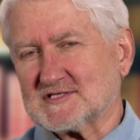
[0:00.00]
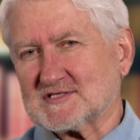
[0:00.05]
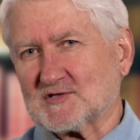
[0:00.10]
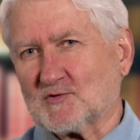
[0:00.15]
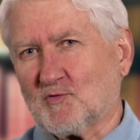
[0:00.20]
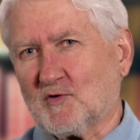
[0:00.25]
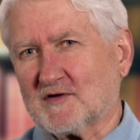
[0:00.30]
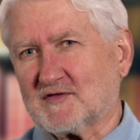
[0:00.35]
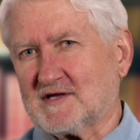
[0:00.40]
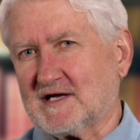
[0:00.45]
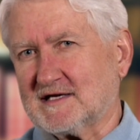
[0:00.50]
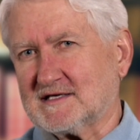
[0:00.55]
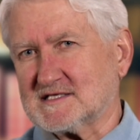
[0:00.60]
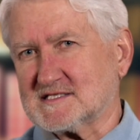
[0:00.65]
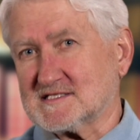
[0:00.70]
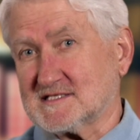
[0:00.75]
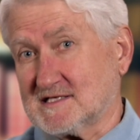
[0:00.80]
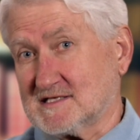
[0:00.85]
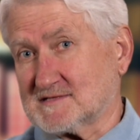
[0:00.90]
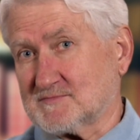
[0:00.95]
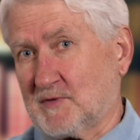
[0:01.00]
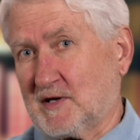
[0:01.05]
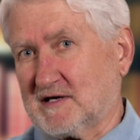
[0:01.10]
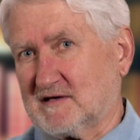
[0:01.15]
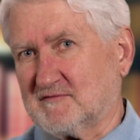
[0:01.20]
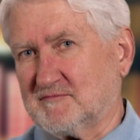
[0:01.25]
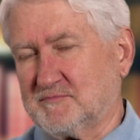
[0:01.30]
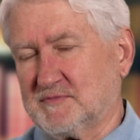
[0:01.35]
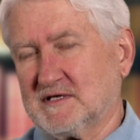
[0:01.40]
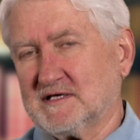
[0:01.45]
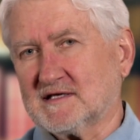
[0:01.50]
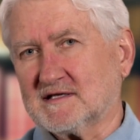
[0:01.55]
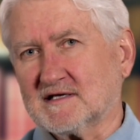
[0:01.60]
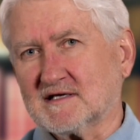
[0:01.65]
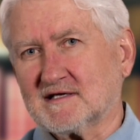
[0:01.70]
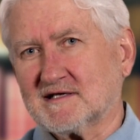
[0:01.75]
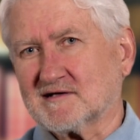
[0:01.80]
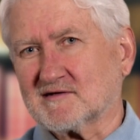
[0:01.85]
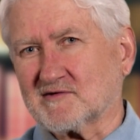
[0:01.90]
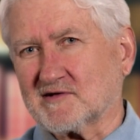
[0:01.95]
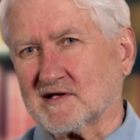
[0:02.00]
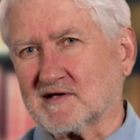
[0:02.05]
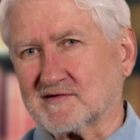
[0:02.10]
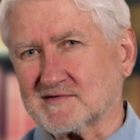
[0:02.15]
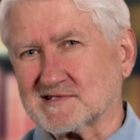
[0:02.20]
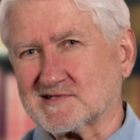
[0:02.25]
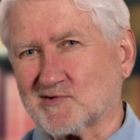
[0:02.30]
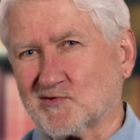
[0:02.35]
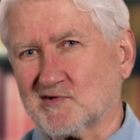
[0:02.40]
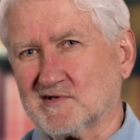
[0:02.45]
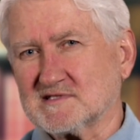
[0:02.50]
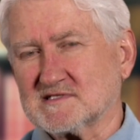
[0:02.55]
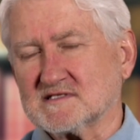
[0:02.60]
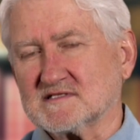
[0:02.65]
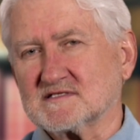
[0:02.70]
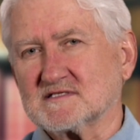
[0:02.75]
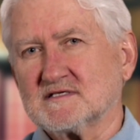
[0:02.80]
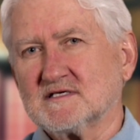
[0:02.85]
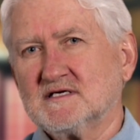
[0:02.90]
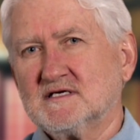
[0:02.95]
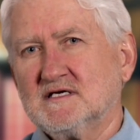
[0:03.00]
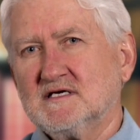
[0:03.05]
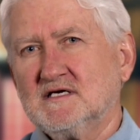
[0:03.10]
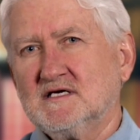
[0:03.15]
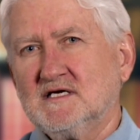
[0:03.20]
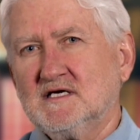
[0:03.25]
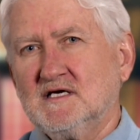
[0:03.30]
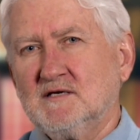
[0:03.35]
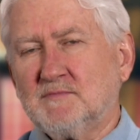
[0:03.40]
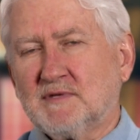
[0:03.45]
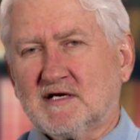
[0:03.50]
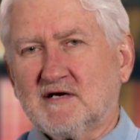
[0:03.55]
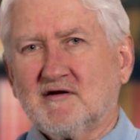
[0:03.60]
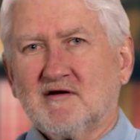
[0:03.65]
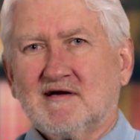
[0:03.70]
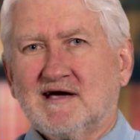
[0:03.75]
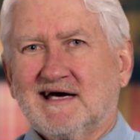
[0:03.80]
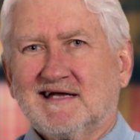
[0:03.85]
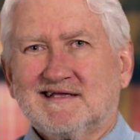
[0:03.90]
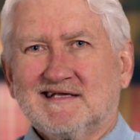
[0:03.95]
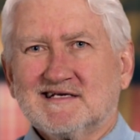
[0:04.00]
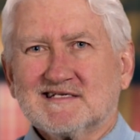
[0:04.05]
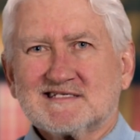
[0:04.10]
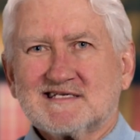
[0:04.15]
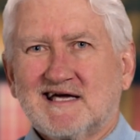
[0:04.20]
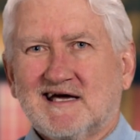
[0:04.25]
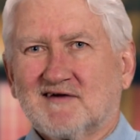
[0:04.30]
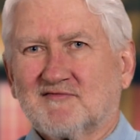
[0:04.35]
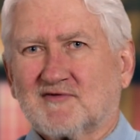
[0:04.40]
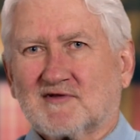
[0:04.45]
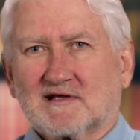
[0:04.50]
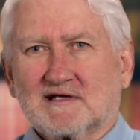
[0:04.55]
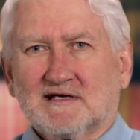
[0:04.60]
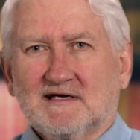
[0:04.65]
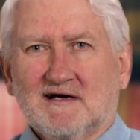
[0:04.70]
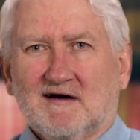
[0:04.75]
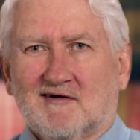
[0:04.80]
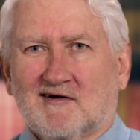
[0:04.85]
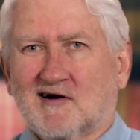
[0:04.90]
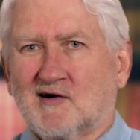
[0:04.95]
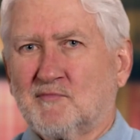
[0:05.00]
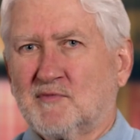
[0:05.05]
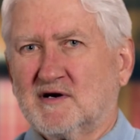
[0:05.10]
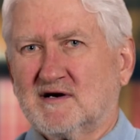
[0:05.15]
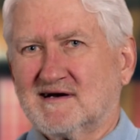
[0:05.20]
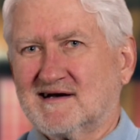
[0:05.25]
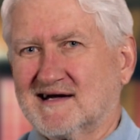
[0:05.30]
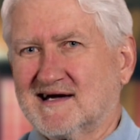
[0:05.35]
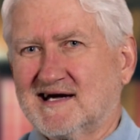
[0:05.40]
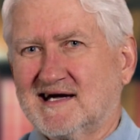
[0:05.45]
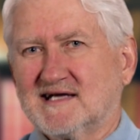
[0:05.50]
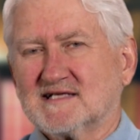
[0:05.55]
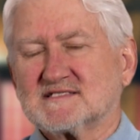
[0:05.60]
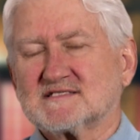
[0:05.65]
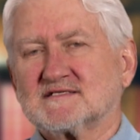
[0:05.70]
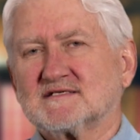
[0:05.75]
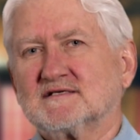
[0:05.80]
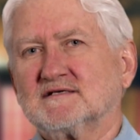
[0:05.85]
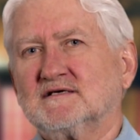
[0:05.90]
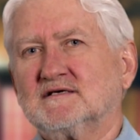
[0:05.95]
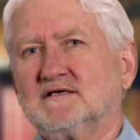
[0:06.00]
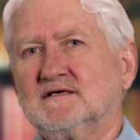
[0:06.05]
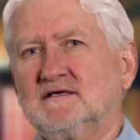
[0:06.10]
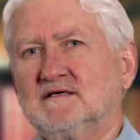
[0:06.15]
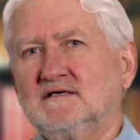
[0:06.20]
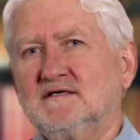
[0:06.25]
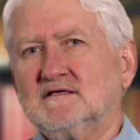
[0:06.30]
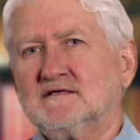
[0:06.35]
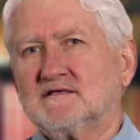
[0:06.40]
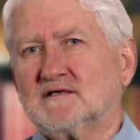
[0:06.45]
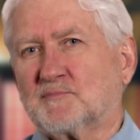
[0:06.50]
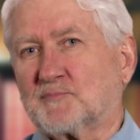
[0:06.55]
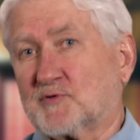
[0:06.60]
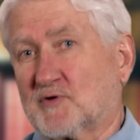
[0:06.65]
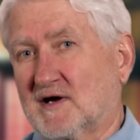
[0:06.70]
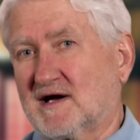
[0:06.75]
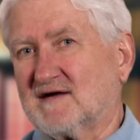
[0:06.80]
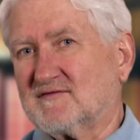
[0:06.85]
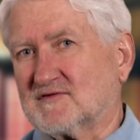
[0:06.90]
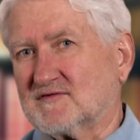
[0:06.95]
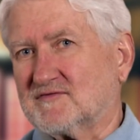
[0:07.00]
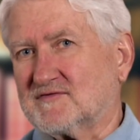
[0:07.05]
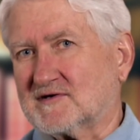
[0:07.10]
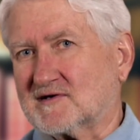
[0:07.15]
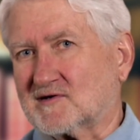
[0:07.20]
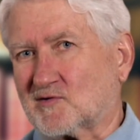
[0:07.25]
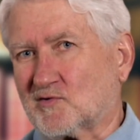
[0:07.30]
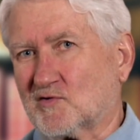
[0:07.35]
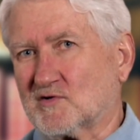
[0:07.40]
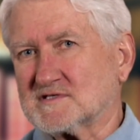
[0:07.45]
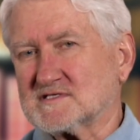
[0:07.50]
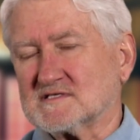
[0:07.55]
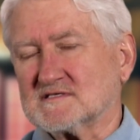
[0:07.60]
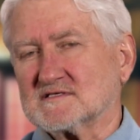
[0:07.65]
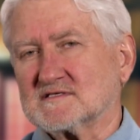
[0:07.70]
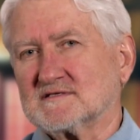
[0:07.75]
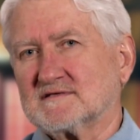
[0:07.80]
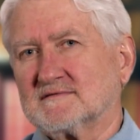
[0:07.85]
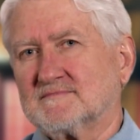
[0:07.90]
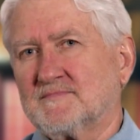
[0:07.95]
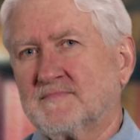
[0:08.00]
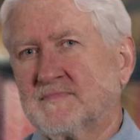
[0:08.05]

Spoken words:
as to what that disease might have been that killed all those horses. But here you had these heavily armored knights deprived of their horses,